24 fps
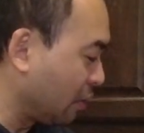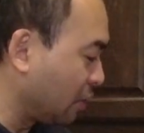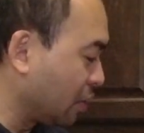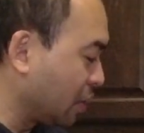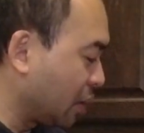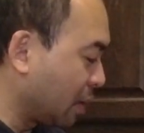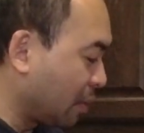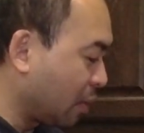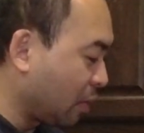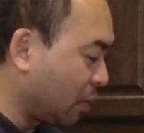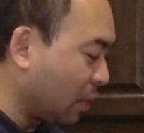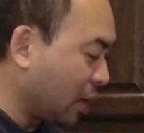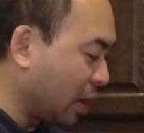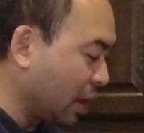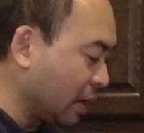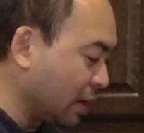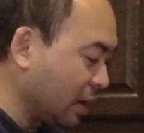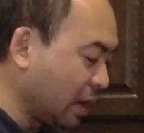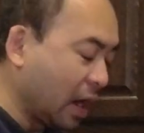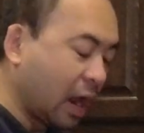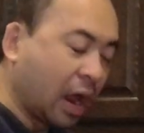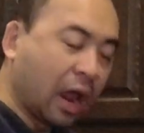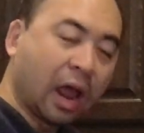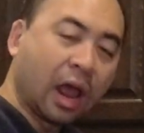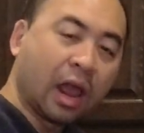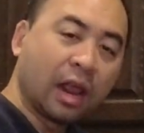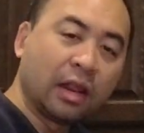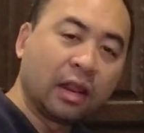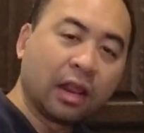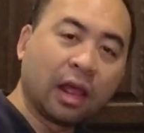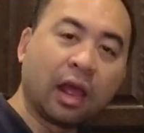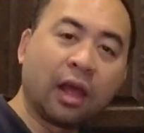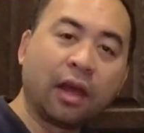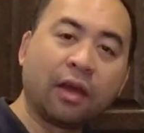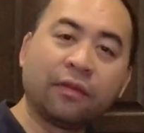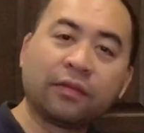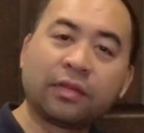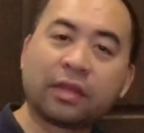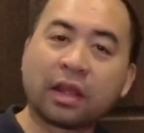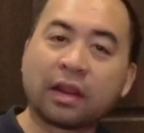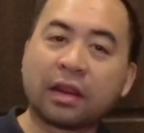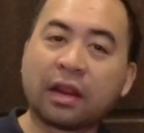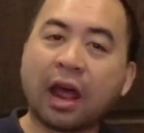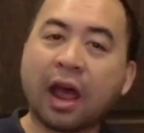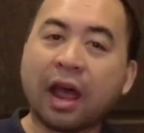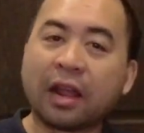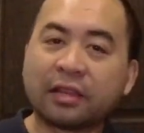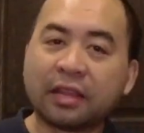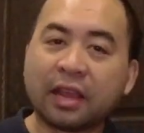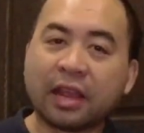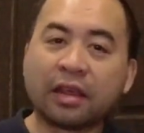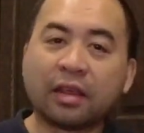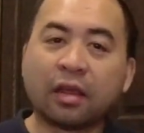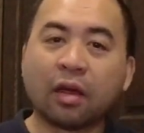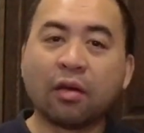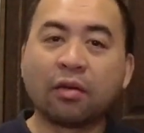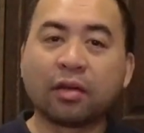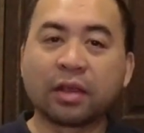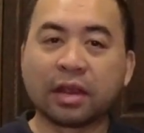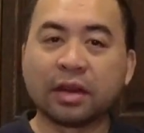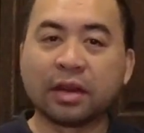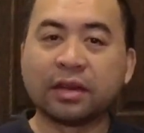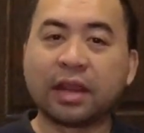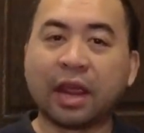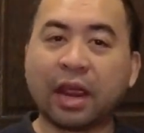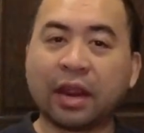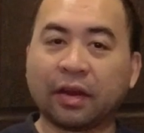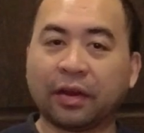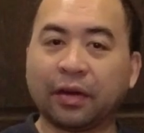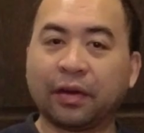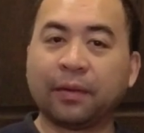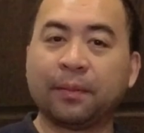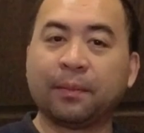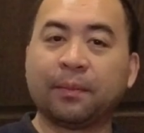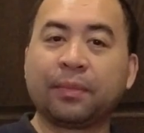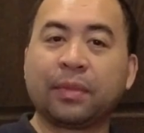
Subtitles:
Number one, I love the LatteGo container.